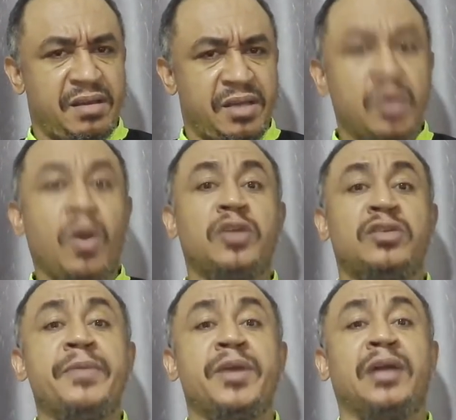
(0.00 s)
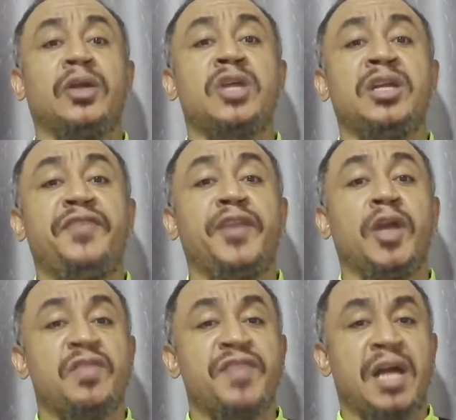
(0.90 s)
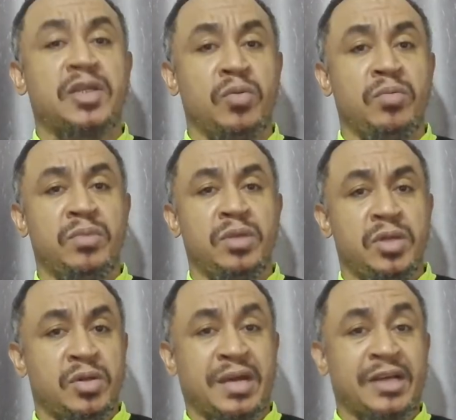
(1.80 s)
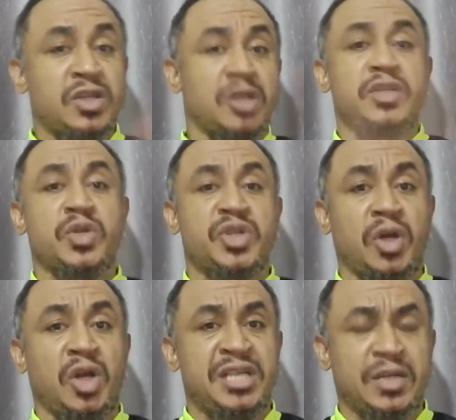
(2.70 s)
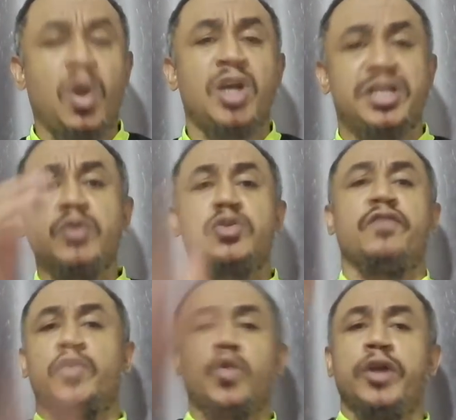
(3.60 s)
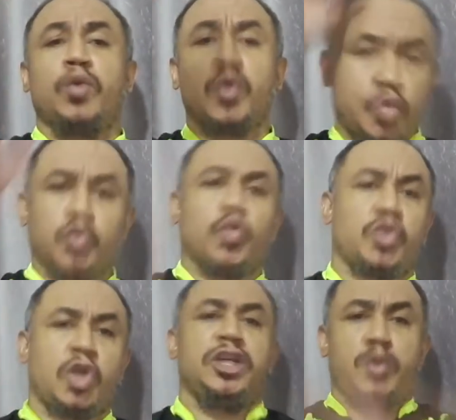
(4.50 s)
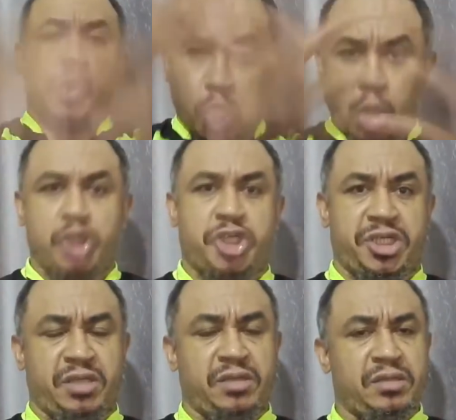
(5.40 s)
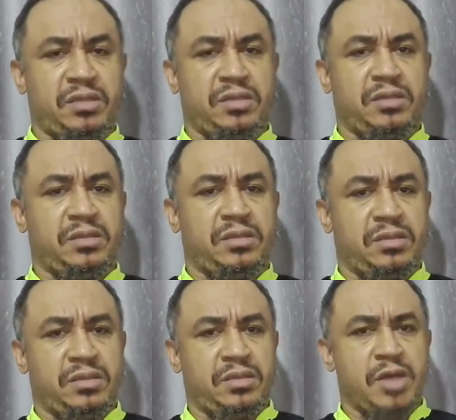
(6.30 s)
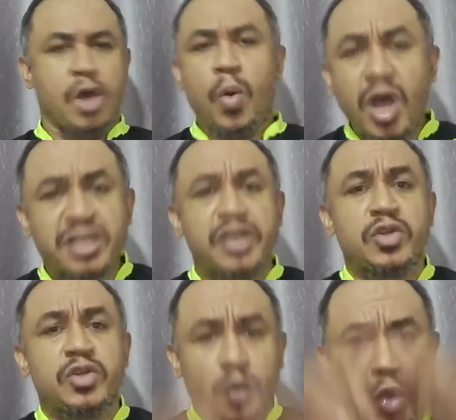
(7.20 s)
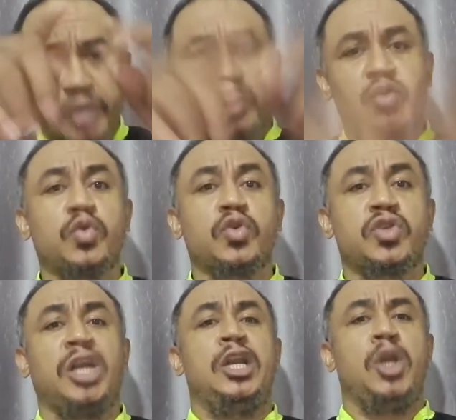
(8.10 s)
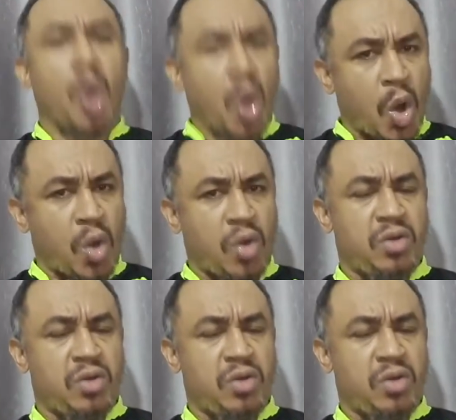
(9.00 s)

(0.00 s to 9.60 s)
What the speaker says: You want to tell me you cannot study philosophy at home? You cannot study sociology at home? What's the use of you going to school to study sociology? What's the use of you going to school to study law?